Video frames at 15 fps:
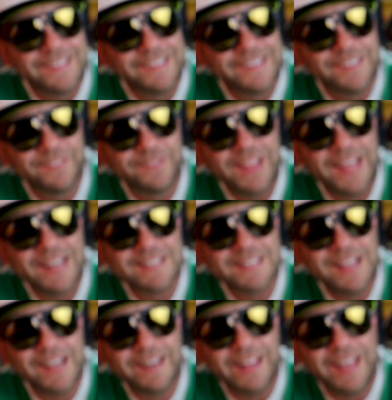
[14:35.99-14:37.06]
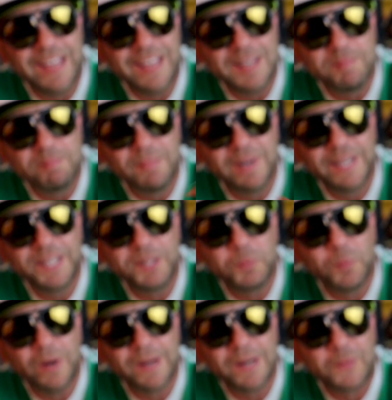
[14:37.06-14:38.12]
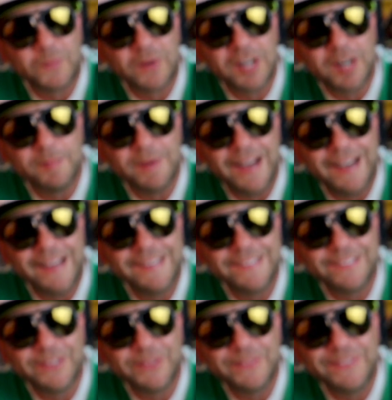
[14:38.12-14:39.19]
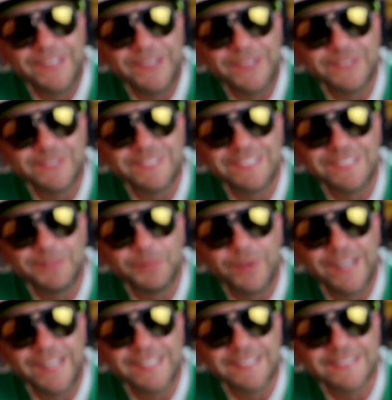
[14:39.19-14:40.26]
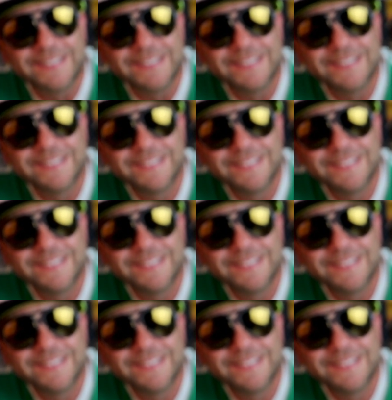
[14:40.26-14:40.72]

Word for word: If that is not a muddy water worm, I don't know what is.